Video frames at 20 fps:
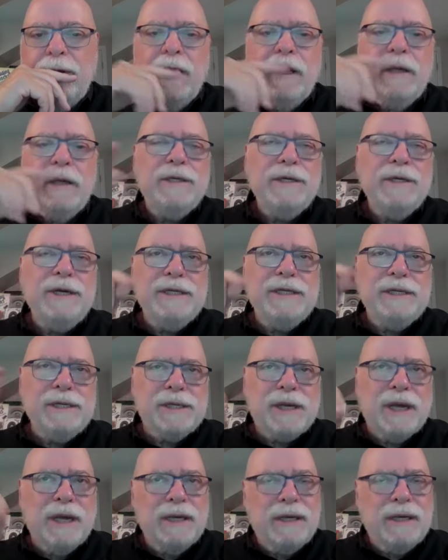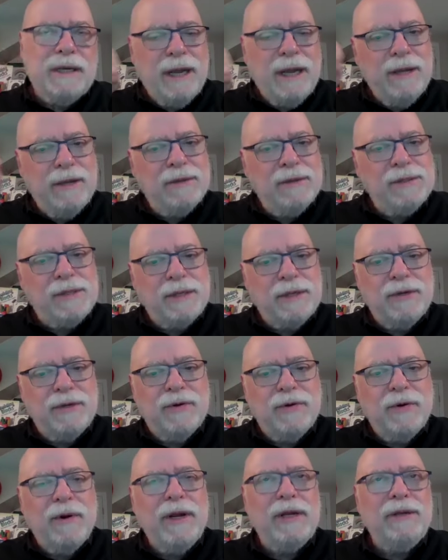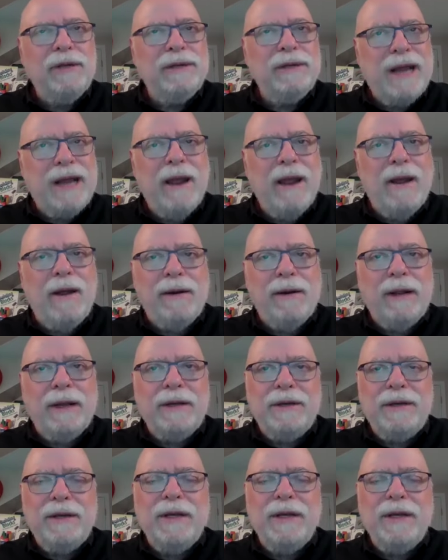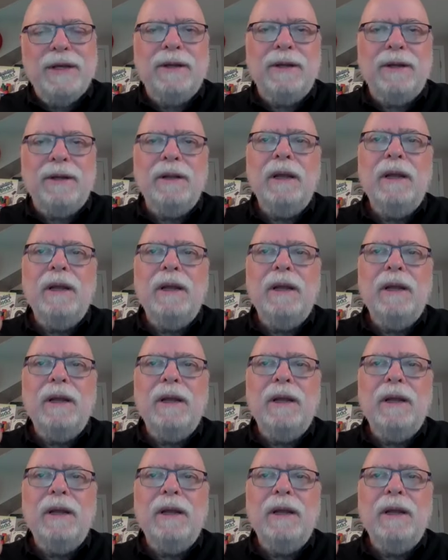Jesus continues to drill down until